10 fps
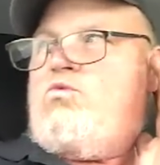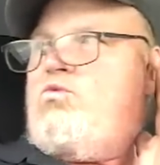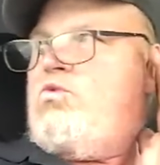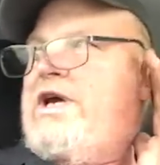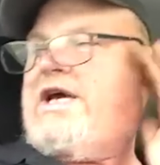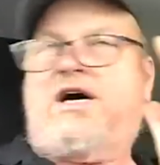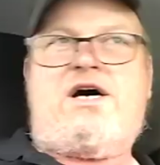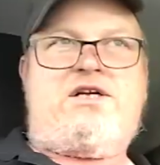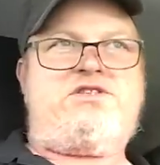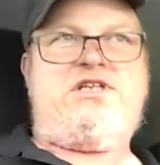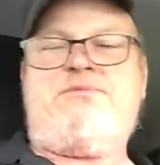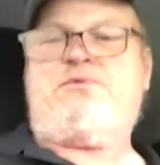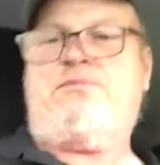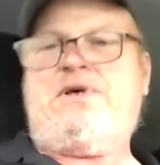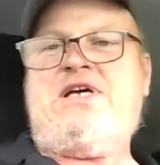we get on a
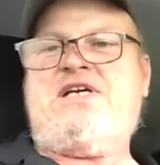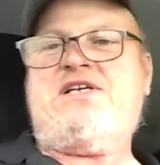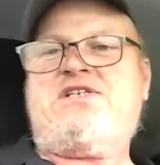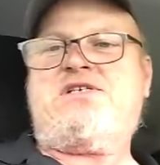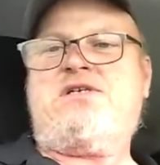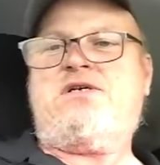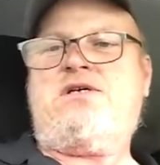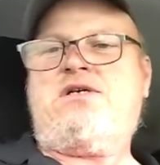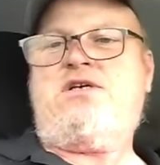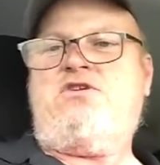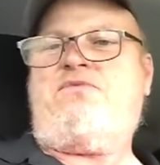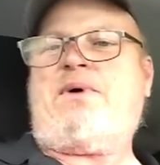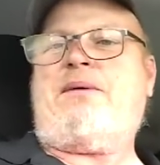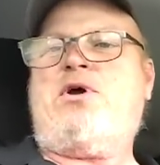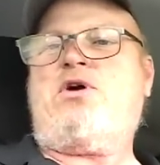steeper piece. You've
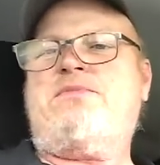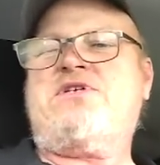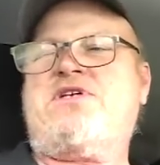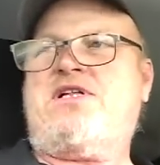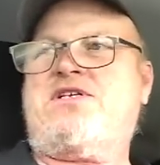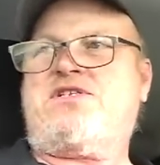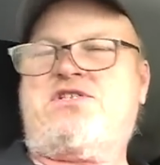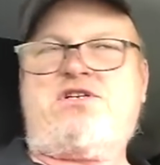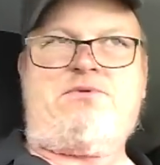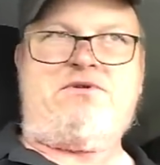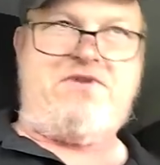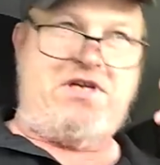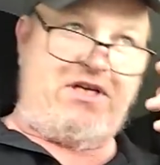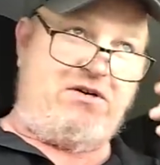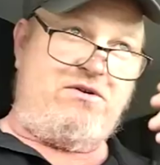probably heard me say this in some of the
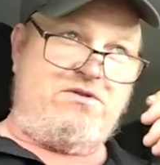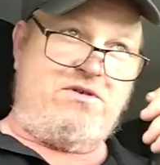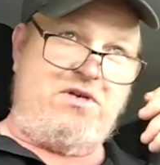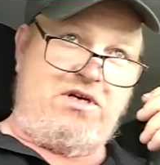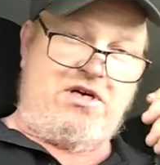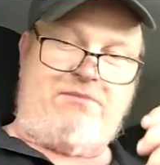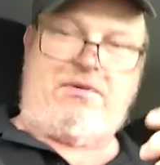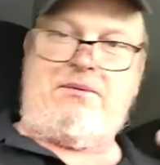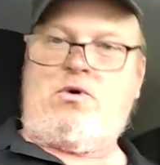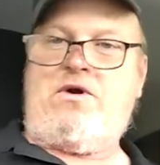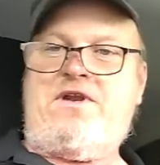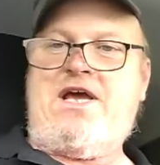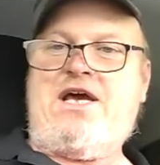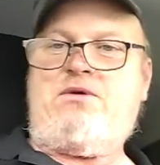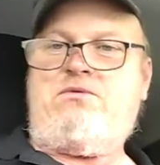videos. My boy
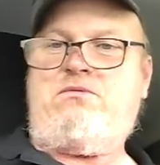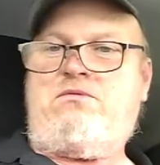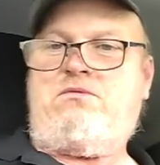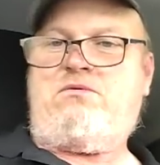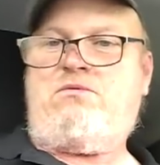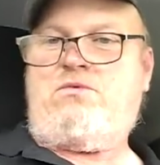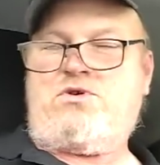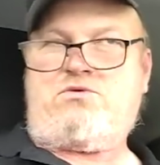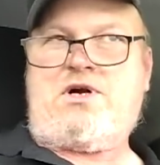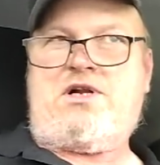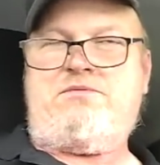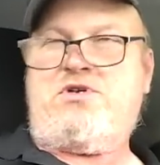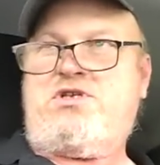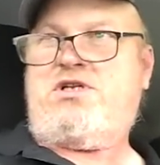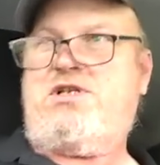Dan was running the
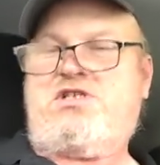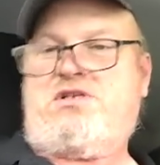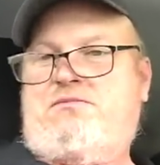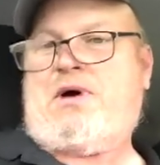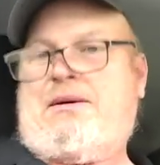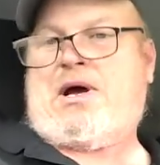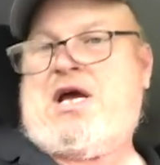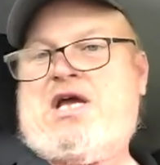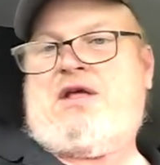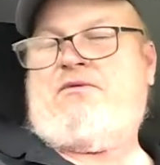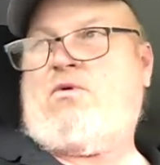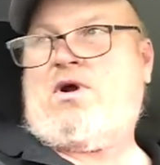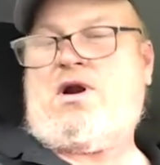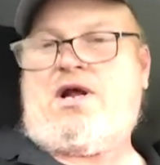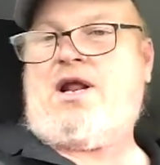machine. He said, Pop, I ain't even
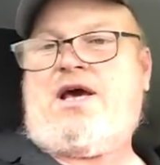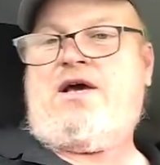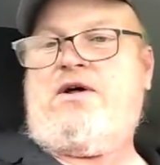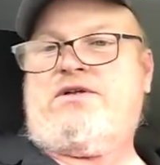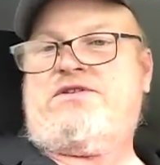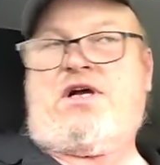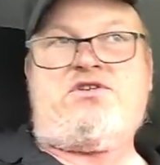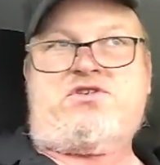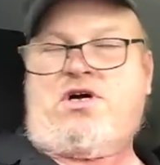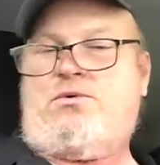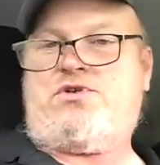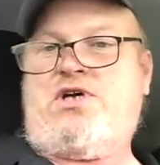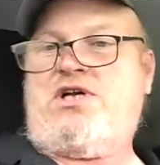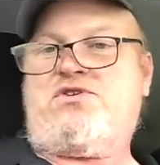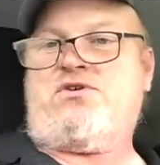running on the hill. He said, I'll just cut the
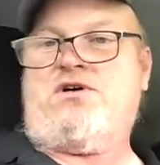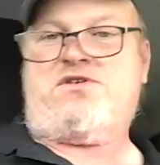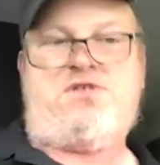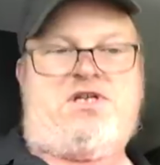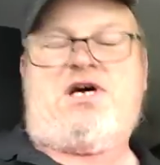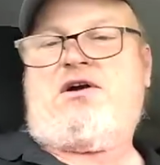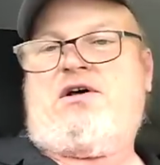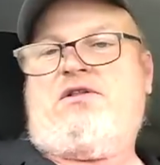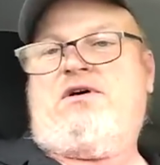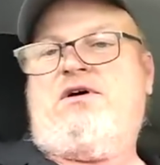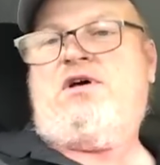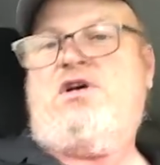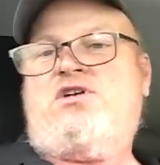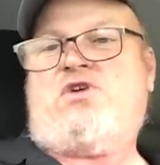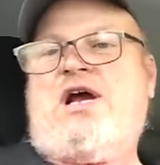chainsaw and sit down on the
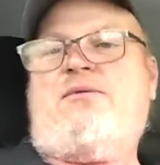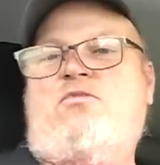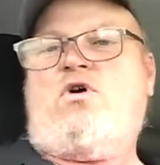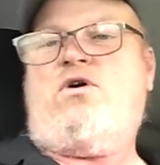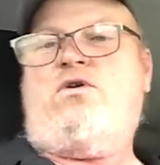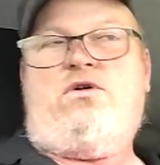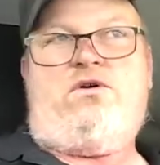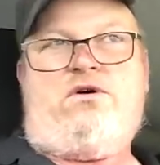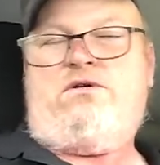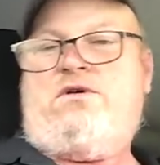tram road or the